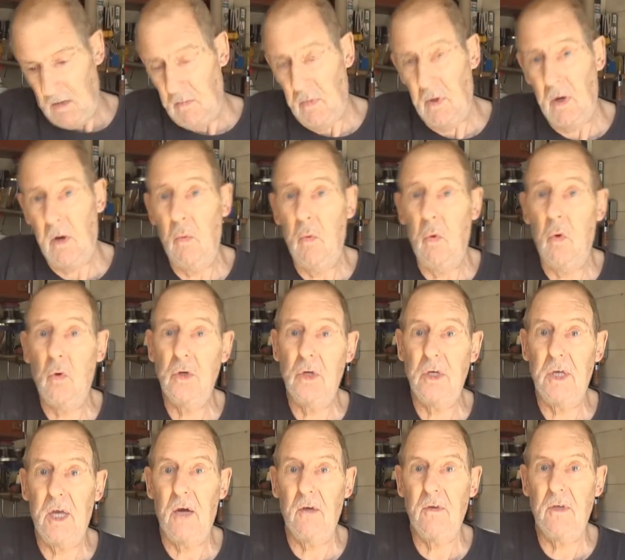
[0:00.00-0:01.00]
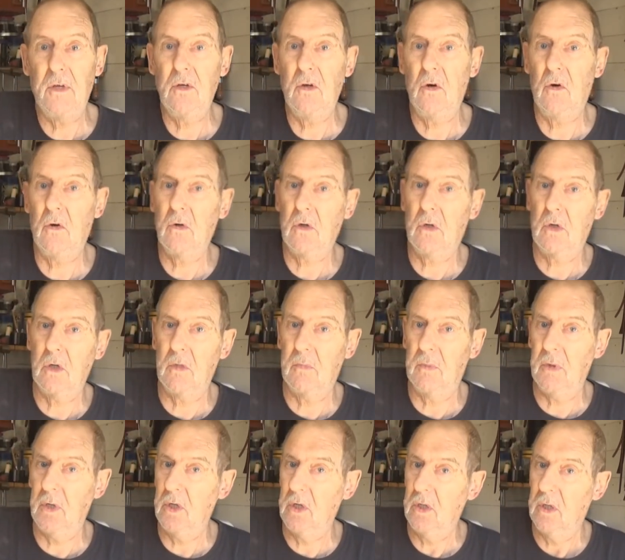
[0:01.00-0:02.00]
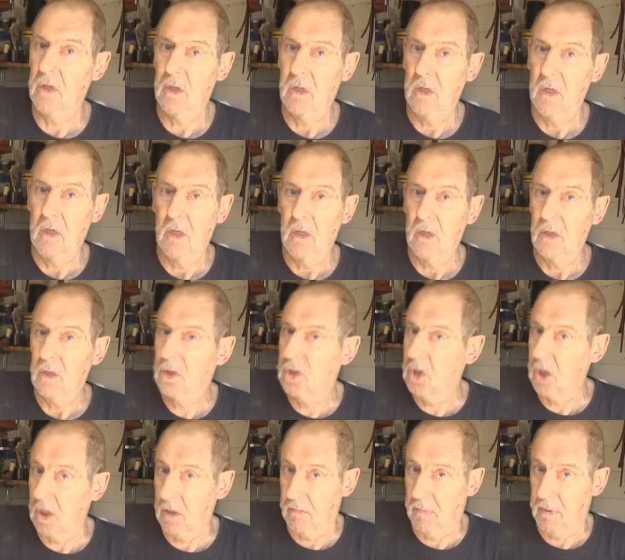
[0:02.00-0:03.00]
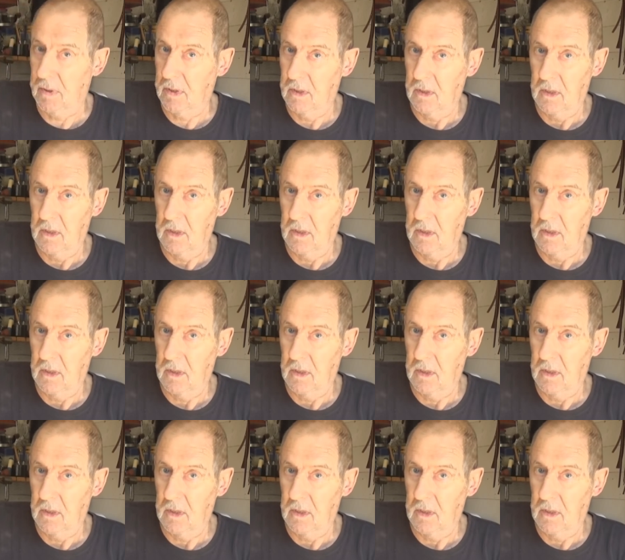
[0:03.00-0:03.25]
But I warn you now, they're not going to be cheap,